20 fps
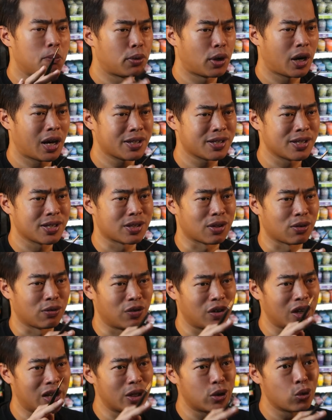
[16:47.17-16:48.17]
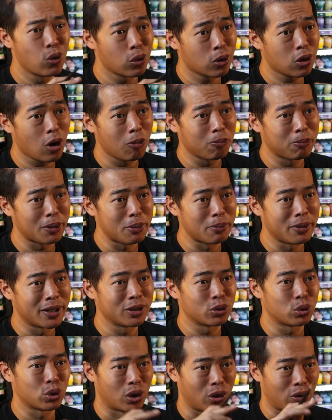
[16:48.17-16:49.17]
Brass is a really good
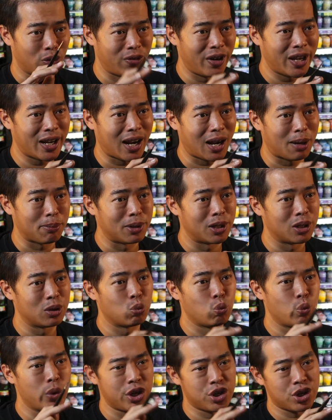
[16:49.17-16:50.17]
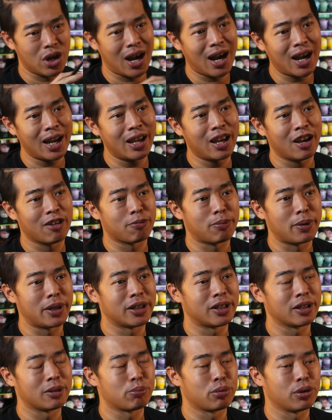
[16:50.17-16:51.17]
complement to the red armor which we have
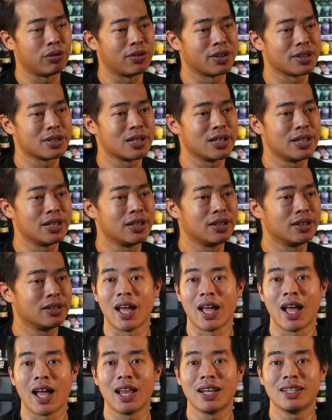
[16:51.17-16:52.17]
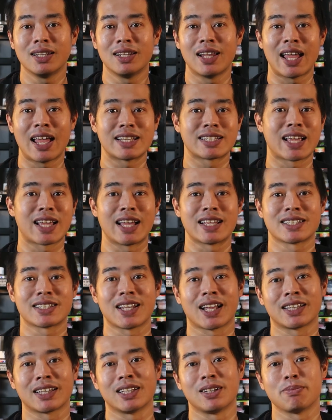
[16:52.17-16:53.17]
painted previously. And let's get
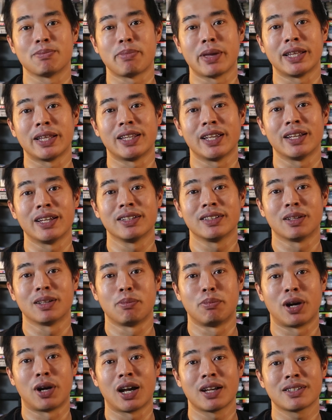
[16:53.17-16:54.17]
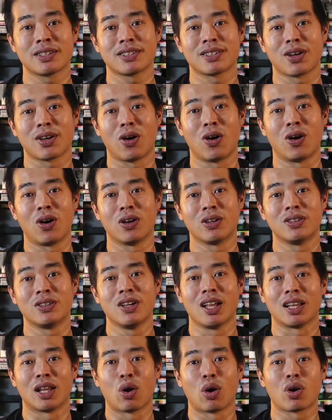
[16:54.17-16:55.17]
started painting the brass on
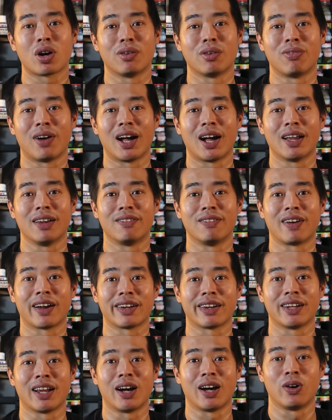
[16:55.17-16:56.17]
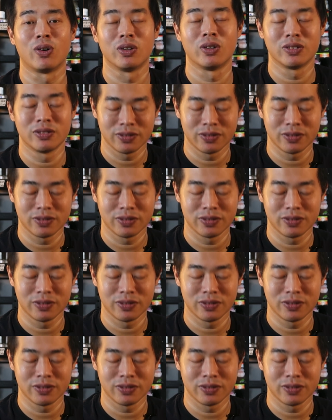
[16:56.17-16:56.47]
Lauka Vai right now.